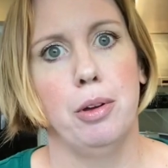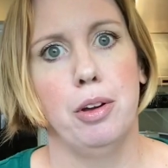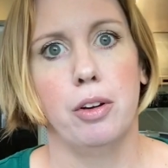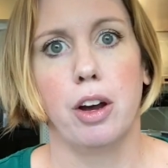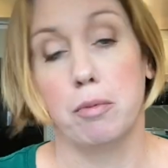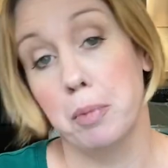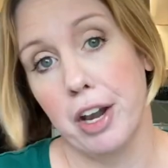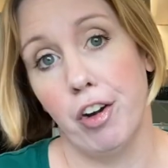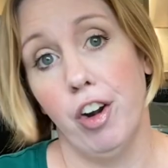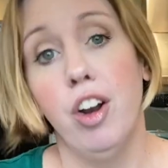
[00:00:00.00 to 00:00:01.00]
of
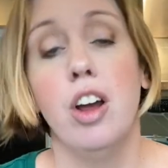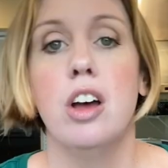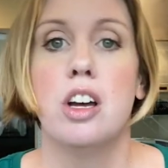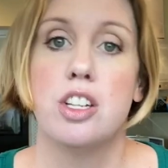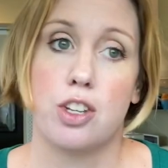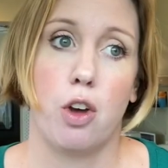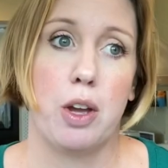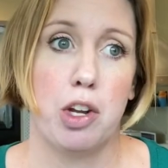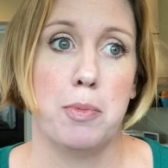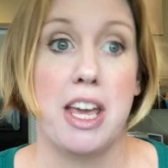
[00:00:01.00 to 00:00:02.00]
butter. So
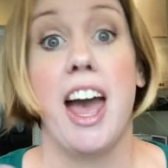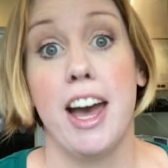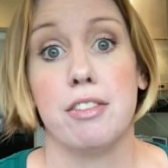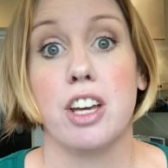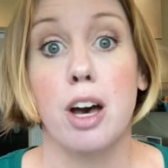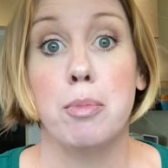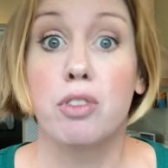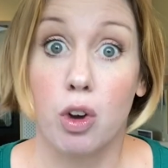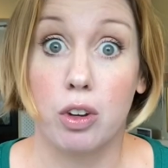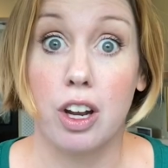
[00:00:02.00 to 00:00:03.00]
it'll be a half a cup of
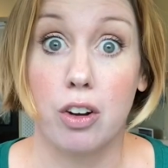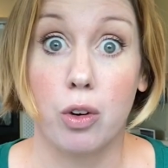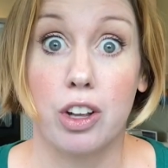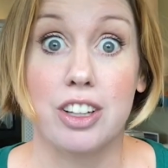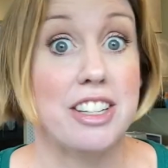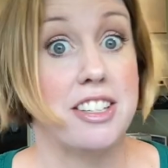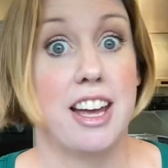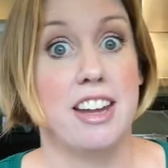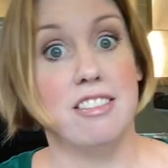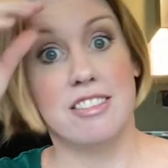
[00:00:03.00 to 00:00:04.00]
coconut oil
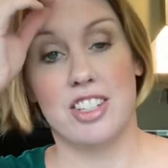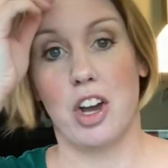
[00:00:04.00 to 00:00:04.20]
instead. So